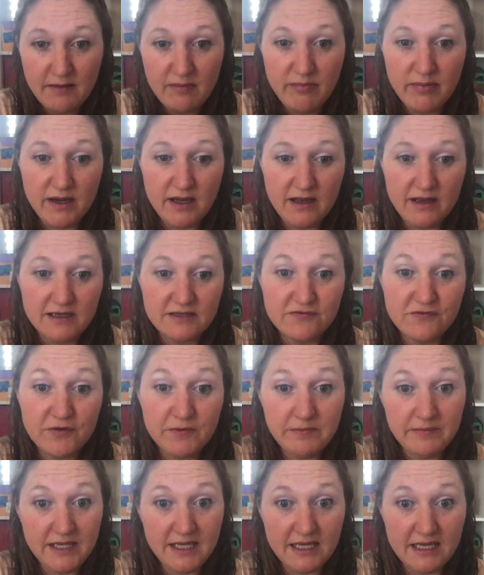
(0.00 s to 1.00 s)
but for
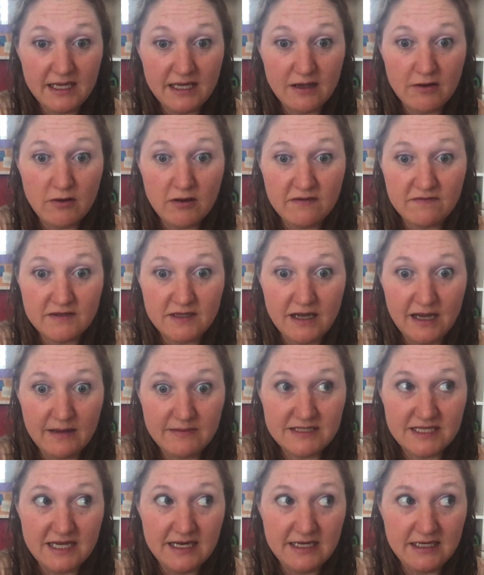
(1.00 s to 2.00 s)
me, a lot of
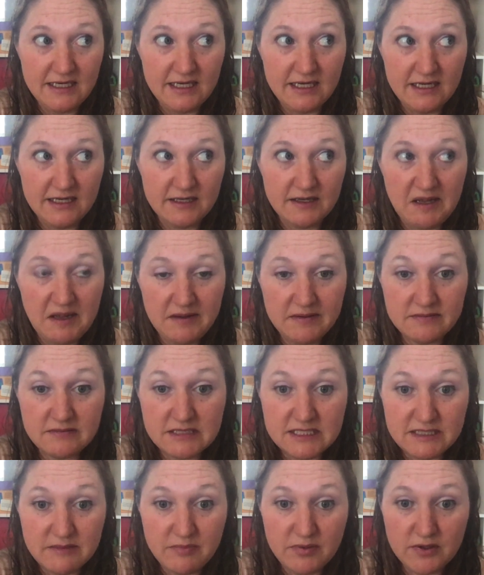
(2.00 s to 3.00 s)
times I need
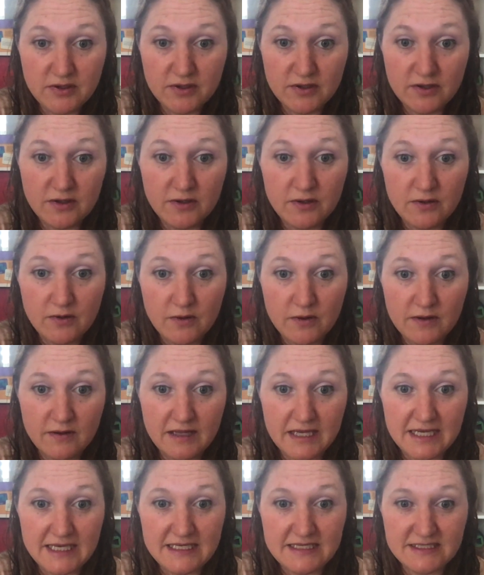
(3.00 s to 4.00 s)
simpler or
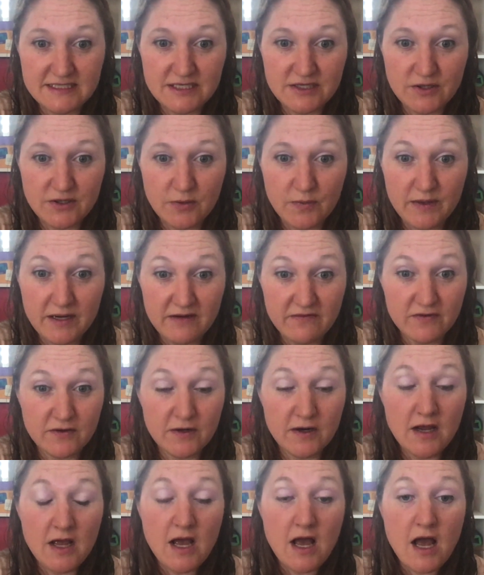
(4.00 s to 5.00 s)
like easier, whatever.